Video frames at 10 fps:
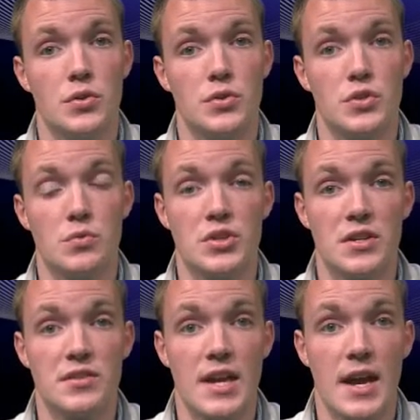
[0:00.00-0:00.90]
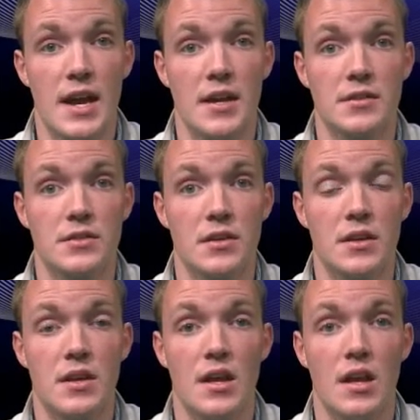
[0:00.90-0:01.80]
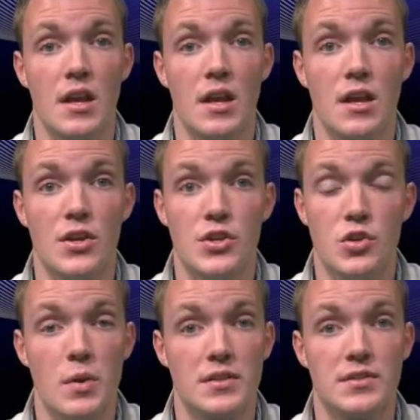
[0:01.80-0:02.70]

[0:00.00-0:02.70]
So just as U.S.